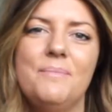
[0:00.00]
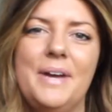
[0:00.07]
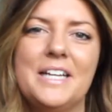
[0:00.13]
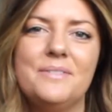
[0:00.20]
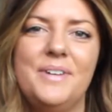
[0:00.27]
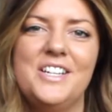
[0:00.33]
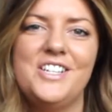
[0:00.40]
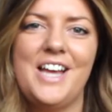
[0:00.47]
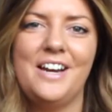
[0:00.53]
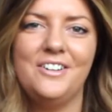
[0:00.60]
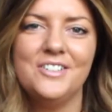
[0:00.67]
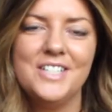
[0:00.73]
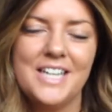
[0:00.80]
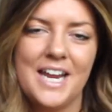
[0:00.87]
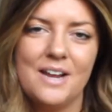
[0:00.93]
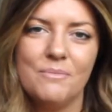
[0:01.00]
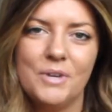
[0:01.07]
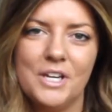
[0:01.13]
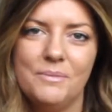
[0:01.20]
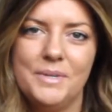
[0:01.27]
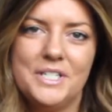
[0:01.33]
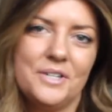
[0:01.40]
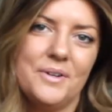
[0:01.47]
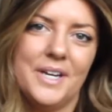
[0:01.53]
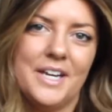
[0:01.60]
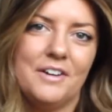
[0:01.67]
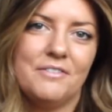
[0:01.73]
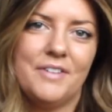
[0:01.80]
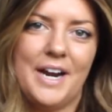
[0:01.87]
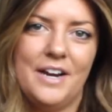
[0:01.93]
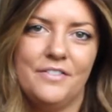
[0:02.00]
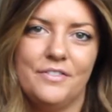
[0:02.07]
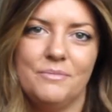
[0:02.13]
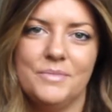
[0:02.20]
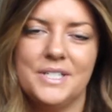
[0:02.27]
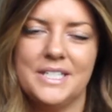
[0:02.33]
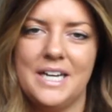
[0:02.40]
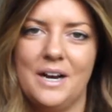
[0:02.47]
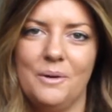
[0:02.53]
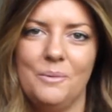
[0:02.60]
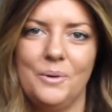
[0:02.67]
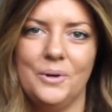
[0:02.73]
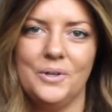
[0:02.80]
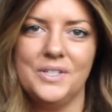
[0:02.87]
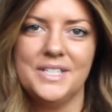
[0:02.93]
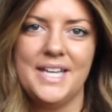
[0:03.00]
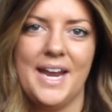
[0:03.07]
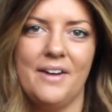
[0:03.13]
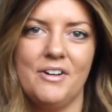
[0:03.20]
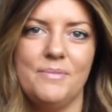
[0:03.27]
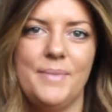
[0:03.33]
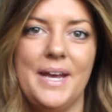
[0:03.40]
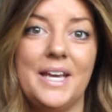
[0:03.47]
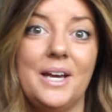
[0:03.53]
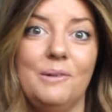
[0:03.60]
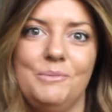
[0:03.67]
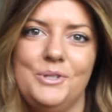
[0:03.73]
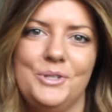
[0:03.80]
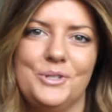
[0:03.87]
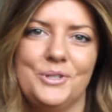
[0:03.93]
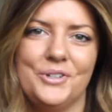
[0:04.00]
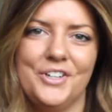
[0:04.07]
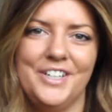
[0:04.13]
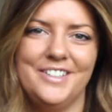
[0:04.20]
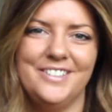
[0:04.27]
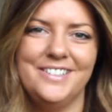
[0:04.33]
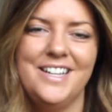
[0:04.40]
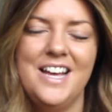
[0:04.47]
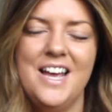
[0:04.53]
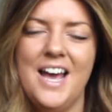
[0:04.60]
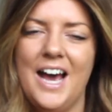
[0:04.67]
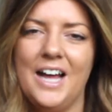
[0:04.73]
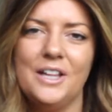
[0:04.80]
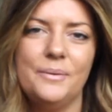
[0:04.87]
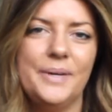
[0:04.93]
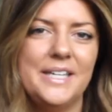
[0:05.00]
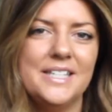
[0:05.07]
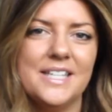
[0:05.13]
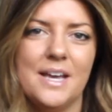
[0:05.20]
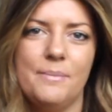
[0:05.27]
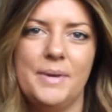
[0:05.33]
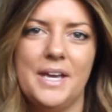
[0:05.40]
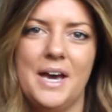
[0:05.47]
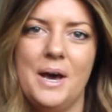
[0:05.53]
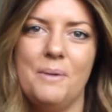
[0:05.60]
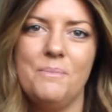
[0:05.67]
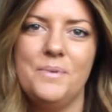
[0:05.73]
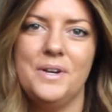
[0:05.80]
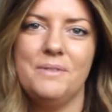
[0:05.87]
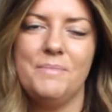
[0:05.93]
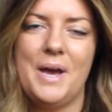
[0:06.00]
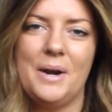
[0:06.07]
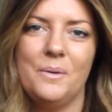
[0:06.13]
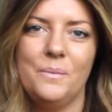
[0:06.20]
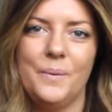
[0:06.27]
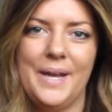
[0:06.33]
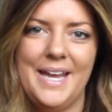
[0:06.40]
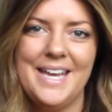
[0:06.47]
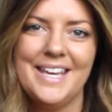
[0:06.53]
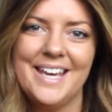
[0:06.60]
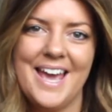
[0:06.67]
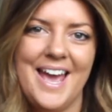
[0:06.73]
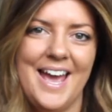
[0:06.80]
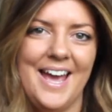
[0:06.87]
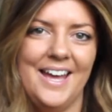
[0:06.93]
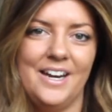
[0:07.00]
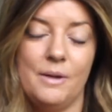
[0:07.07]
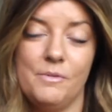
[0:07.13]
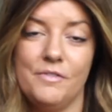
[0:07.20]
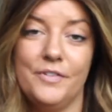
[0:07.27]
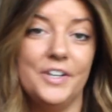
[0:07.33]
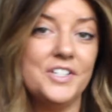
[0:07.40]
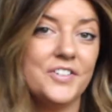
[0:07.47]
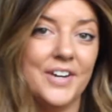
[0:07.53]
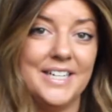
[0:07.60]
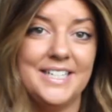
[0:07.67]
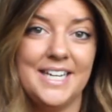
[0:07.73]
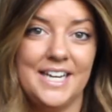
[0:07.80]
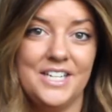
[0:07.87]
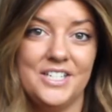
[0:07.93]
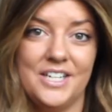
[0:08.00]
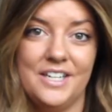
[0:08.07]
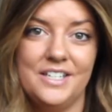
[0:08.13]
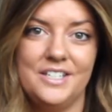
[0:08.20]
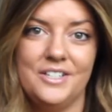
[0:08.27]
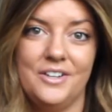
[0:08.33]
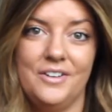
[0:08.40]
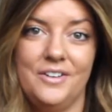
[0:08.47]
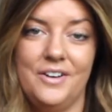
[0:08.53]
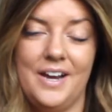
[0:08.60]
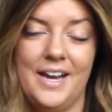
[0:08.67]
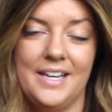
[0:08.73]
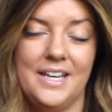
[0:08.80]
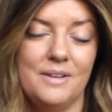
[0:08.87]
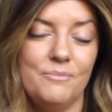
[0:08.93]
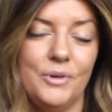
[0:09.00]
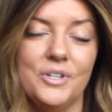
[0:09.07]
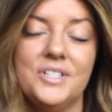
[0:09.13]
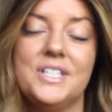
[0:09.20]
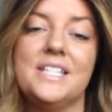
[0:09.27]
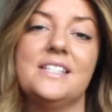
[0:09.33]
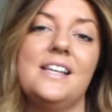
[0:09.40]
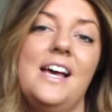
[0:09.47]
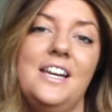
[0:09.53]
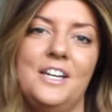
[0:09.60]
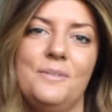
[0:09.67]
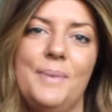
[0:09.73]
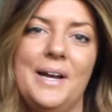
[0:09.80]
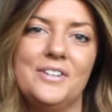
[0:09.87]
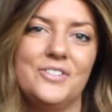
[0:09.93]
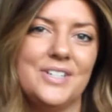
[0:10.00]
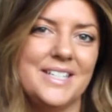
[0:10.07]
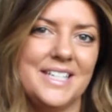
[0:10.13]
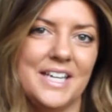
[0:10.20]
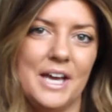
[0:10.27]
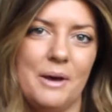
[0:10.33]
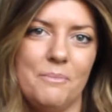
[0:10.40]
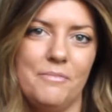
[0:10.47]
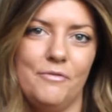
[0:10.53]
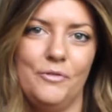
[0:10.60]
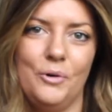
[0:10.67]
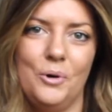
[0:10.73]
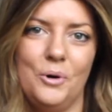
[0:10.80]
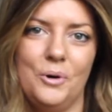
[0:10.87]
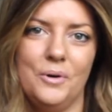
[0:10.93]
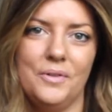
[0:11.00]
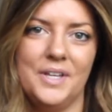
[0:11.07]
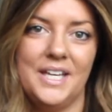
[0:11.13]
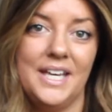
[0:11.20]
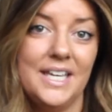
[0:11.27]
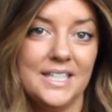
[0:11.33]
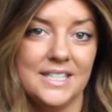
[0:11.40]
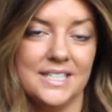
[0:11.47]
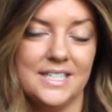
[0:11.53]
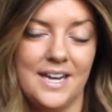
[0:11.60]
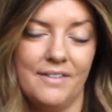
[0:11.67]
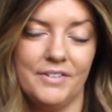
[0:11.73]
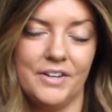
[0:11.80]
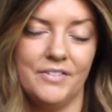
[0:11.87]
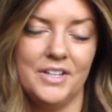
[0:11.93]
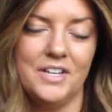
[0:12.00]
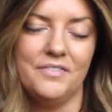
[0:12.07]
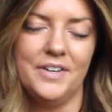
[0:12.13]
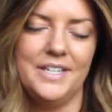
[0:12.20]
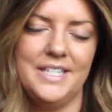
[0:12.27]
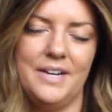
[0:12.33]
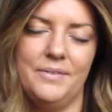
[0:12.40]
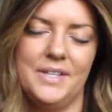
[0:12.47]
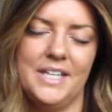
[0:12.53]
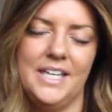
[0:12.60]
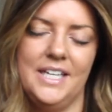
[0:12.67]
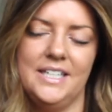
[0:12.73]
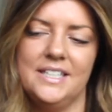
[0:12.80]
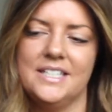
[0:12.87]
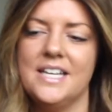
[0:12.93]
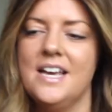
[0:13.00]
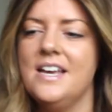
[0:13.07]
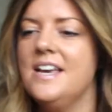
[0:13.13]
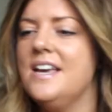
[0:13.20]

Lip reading: back to my channel. Today I'm going to be doing a REY from Star Wars hair and makeup tutorial. Halloween's coming up in about a week and I'm a first grade teacher, so I get most excited about dressing up for the kids and having a really fun day with the kids.